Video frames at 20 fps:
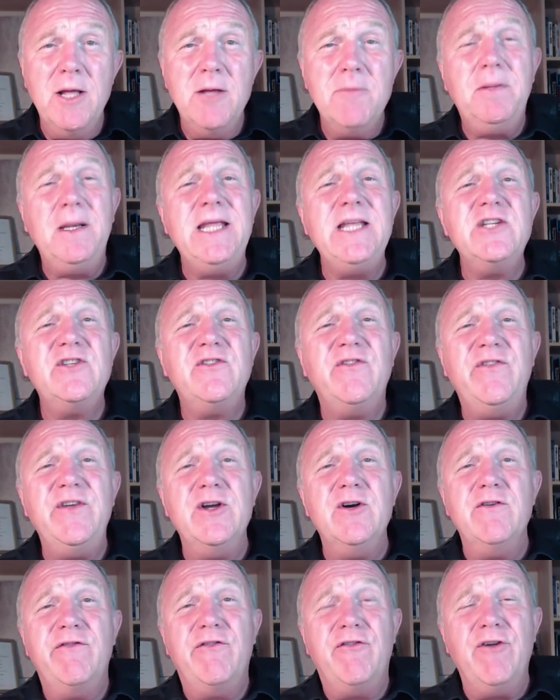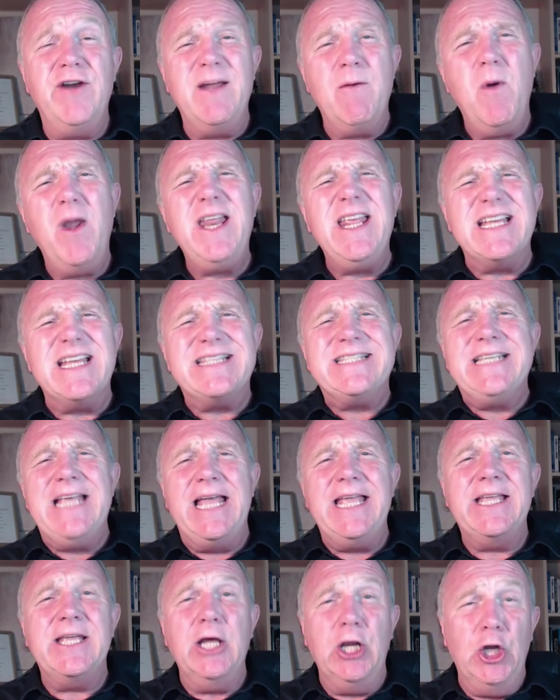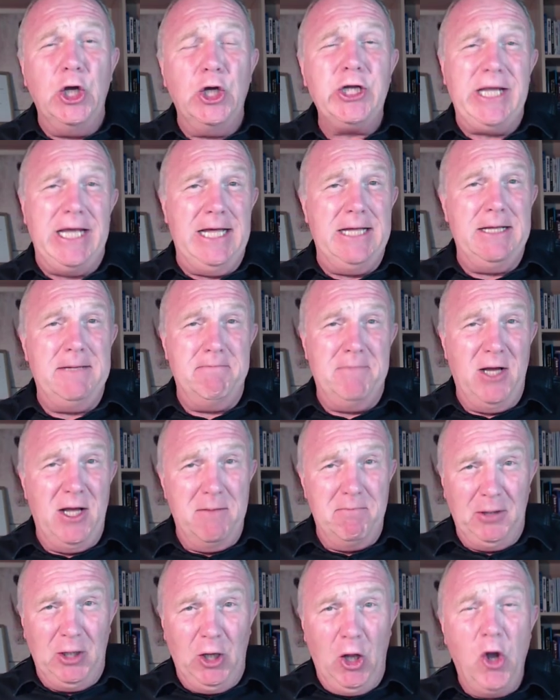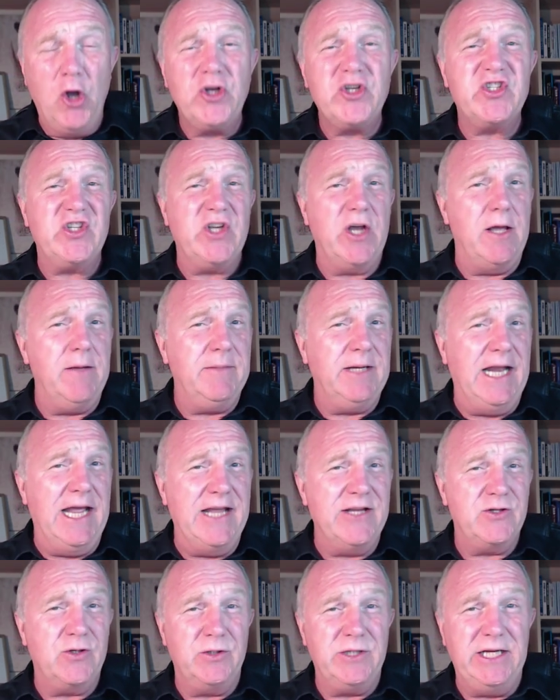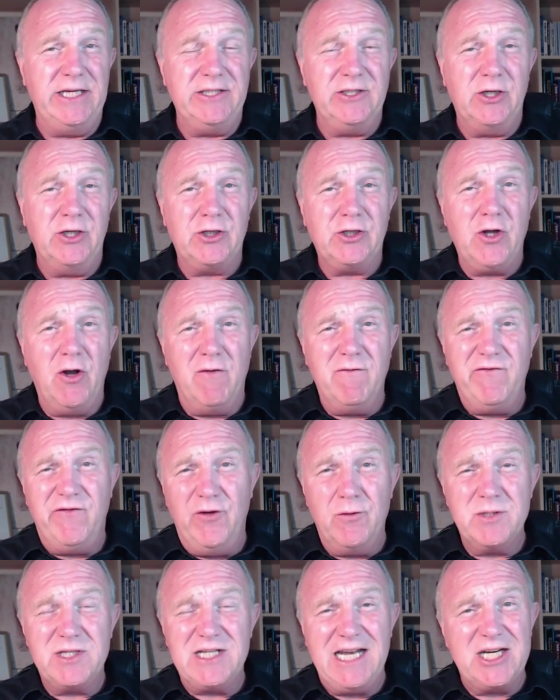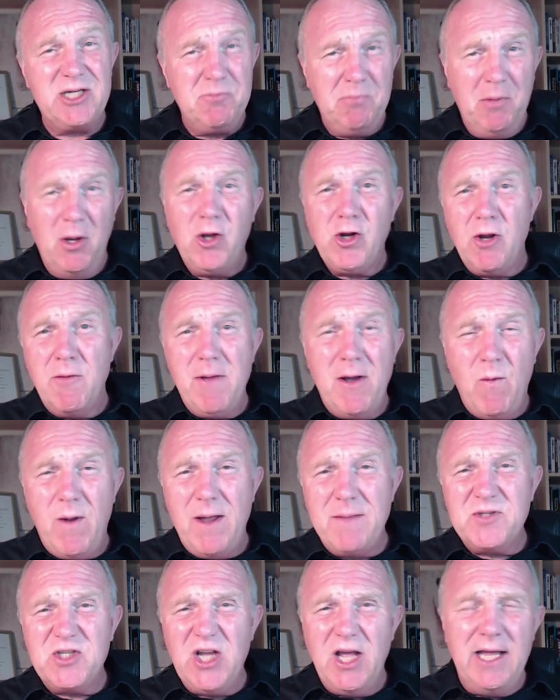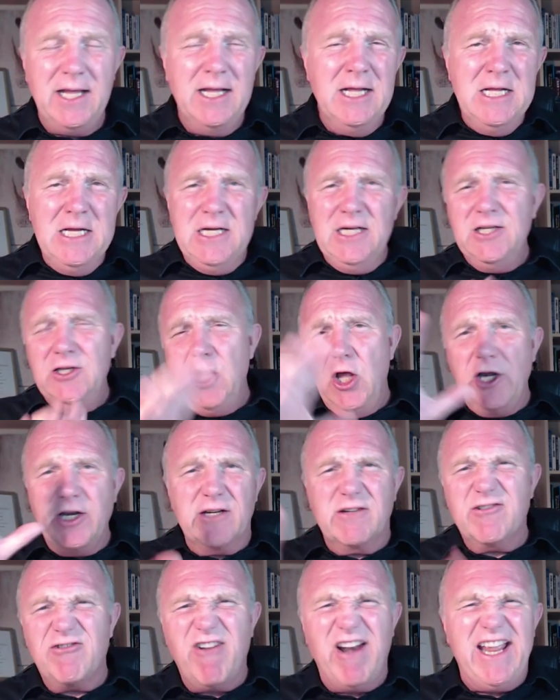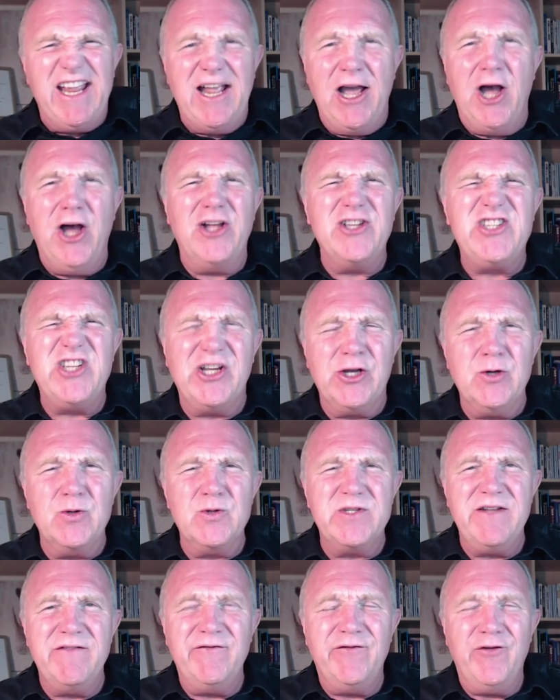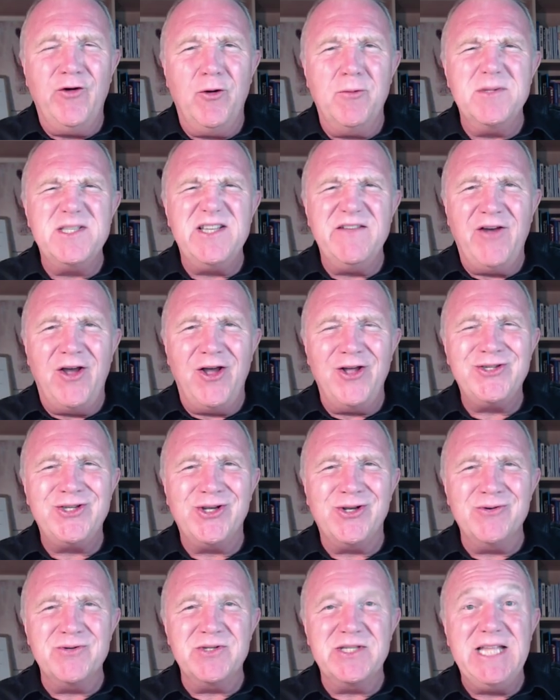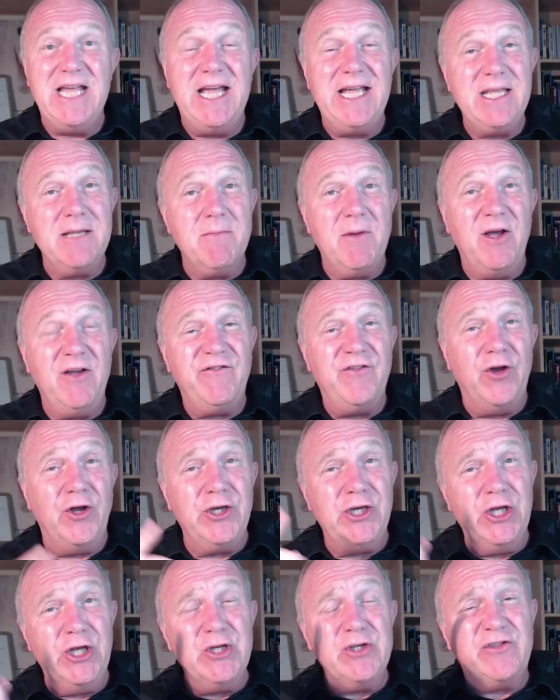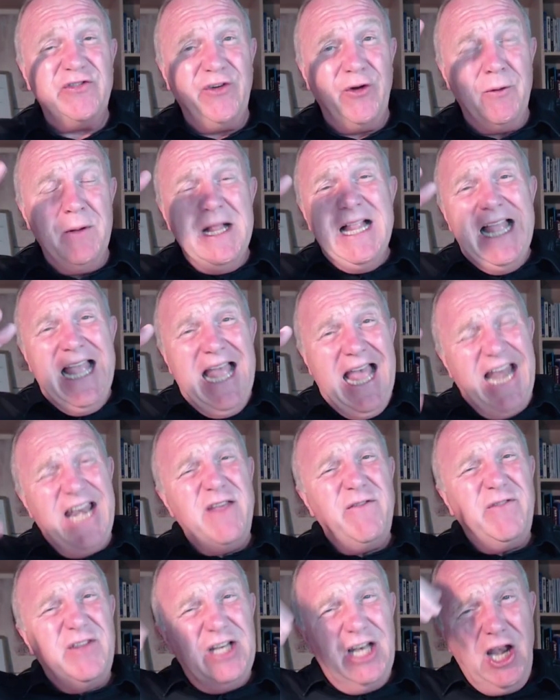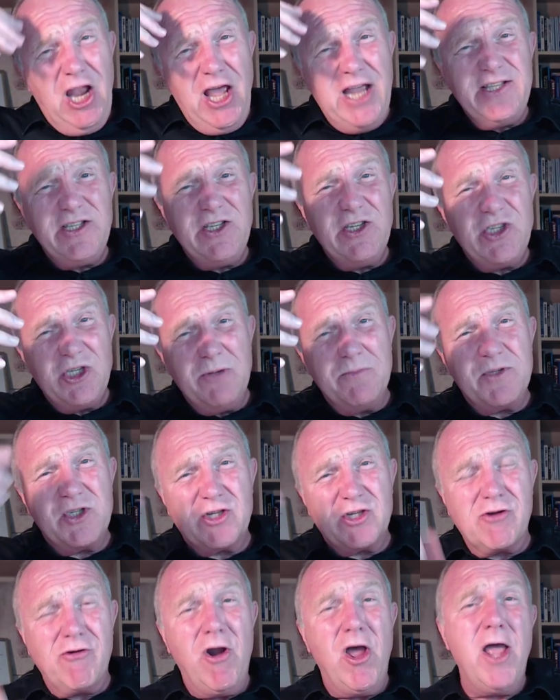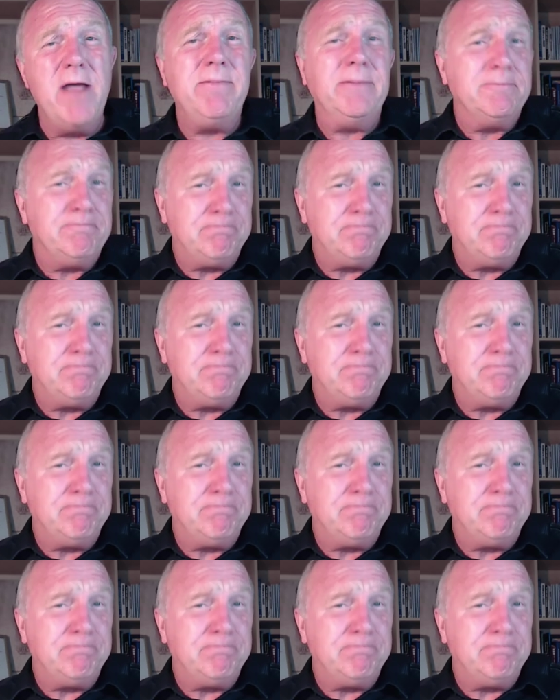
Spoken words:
please feel free. Why don't you take a look at my blog, simonhazeldine.com/blog on my website. A lot of great articles, informative articles there you might find useful. And if you'd like to subscribe